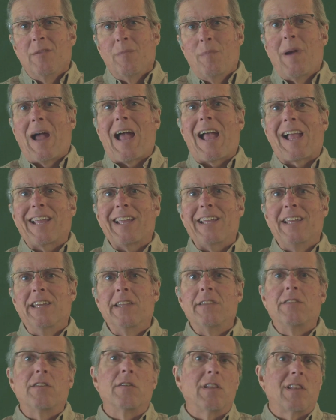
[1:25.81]
back
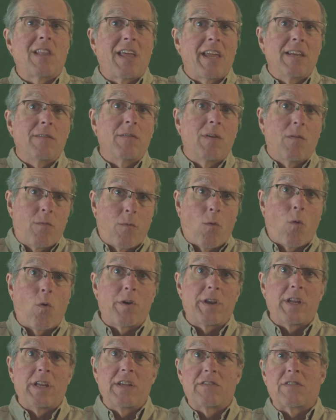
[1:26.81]
in the late
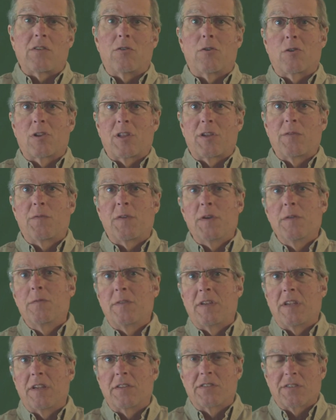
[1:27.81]
40s, early
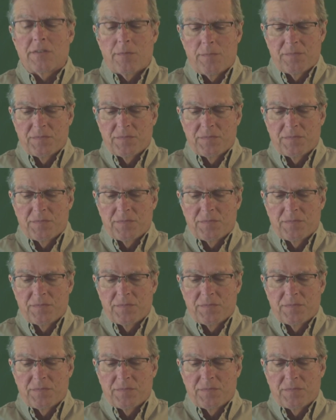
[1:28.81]
50s.